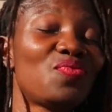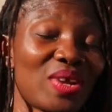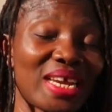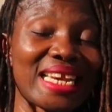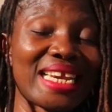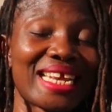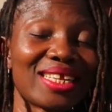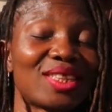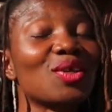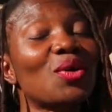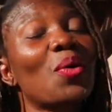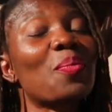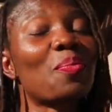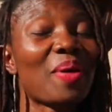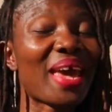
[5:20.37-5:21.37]
really, to
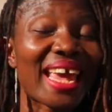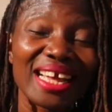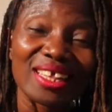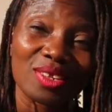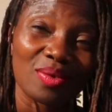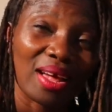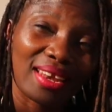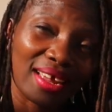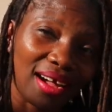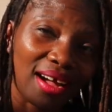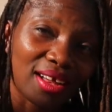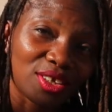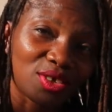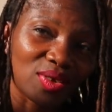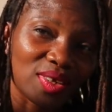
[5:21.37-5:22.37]
compare it to other
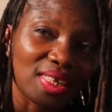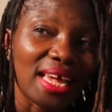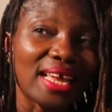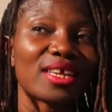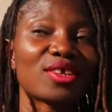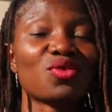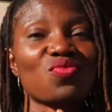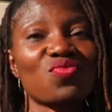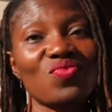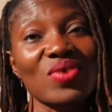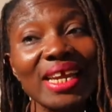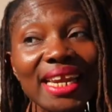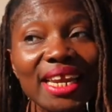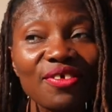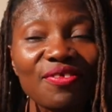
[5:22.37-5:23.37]
countries, it is
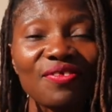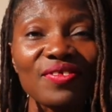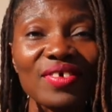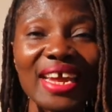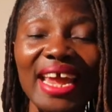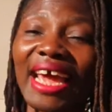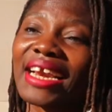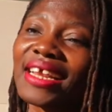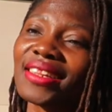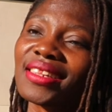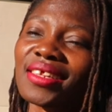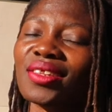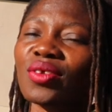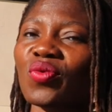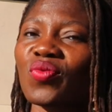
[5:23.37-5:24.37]
really free and it
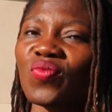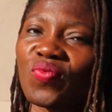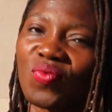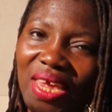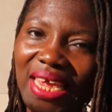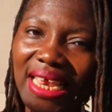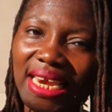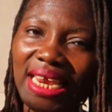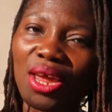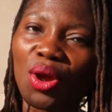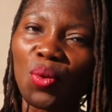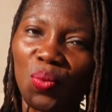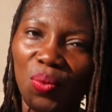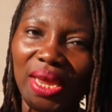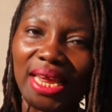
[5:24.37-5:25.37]
is really,
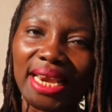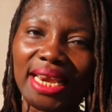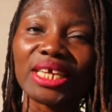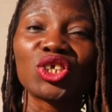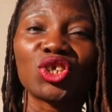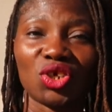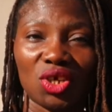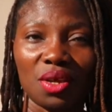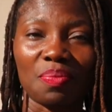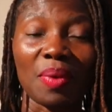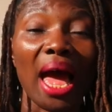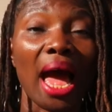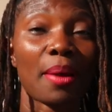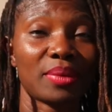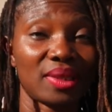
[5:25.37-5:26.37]
really cheap.
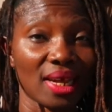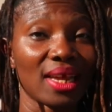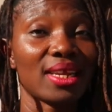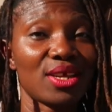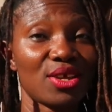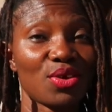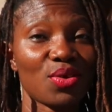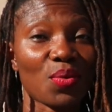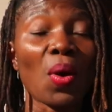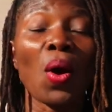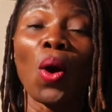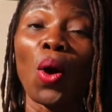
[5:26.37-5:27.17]
I'm telling you.